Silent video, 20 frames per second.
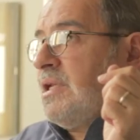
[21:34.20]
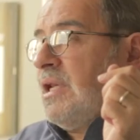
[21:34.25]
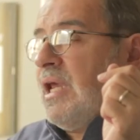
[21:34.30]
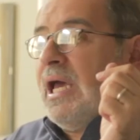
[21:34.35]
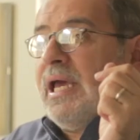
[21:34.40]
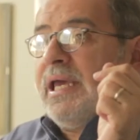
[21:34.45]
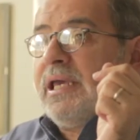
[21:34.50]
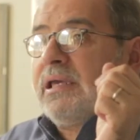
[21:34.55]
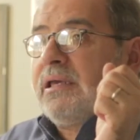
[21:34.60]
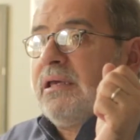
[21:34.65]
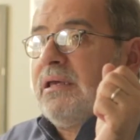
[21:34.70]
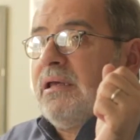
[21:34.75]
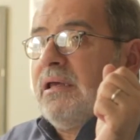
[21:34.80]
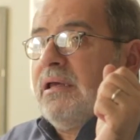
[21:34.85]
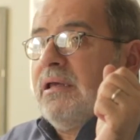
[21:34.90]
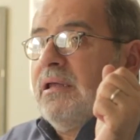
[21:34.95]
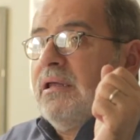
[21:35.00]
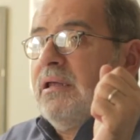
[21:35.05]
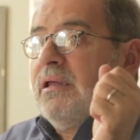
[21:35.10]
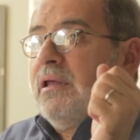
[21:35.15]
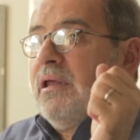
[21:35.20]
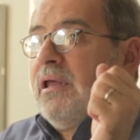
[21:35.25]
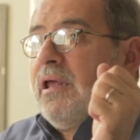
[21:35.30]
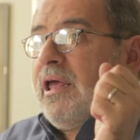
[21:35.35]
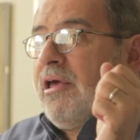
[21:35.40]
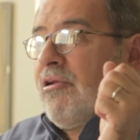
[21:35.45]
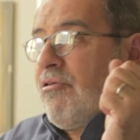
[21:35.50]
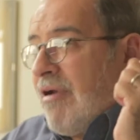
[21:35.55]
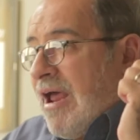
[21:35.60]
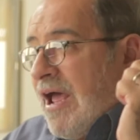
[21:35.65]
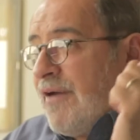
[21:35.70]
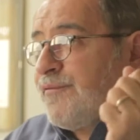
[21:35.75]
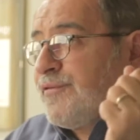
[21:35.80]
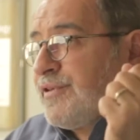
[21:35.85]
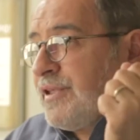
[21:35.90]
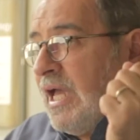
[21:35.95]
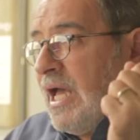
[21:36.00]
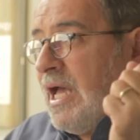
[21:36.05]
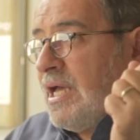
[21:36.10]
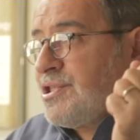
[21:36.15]
like a rough
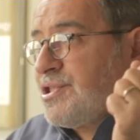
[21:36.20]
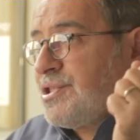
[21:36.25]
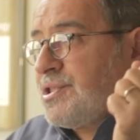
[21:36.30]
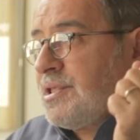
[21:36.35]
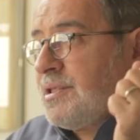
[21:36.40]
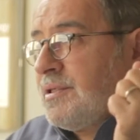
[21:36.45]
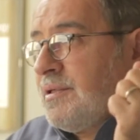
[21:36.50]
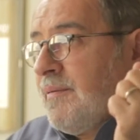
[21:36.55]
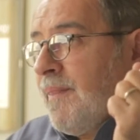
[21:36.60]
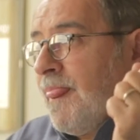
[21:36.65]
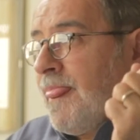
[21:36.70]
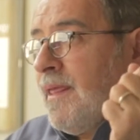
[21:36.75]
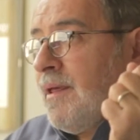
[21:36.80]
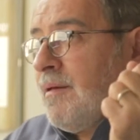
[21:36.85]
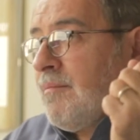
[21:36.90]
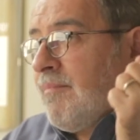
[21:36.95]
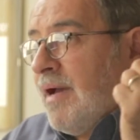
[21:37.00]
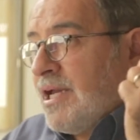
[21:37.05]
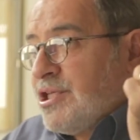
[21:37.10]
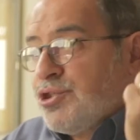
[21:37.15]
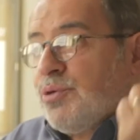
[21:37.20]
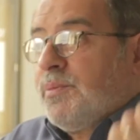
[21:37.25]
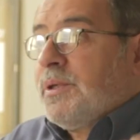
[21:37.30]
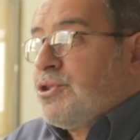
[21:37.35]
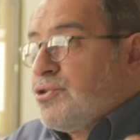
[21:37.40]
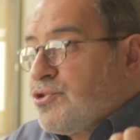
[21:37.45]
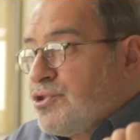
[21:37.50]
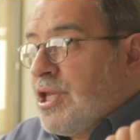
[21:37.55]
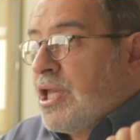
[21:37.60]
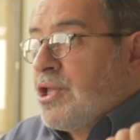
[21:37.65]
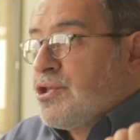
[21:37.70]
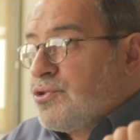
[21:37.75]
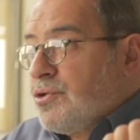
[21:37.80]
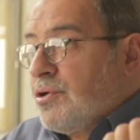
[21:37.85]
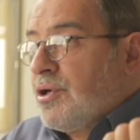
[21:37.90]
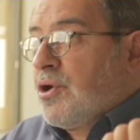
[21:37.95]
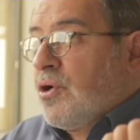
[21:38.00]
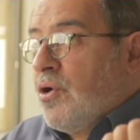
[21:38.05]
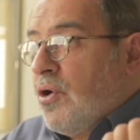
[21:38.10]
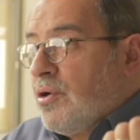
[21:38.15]
task, my
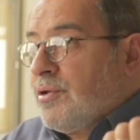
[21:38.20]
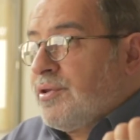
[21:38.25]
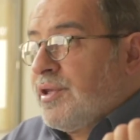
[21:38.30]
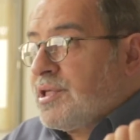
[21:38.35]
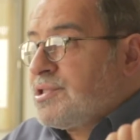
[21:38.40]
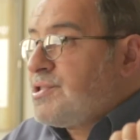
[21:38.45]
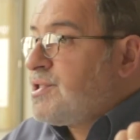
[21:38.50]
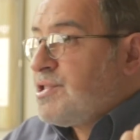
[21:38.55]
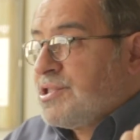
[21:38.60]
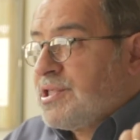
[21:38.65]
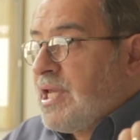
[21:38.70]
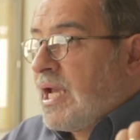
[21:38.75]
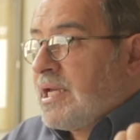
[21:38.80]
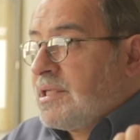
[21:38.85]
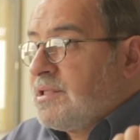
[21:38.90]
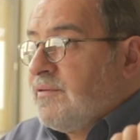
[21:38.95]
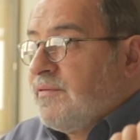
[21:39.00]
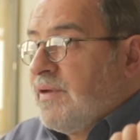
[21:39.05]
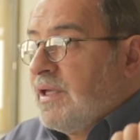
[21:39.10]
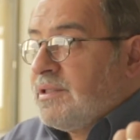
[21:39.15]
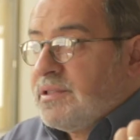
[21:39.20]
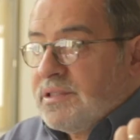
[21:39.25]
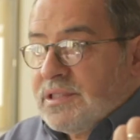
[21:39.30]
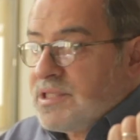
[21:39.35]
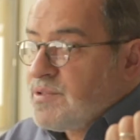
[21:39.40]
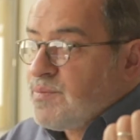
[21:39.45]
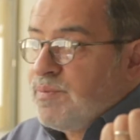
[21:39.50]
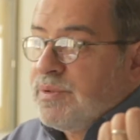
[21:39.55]
somatosensory cortex is activated. It has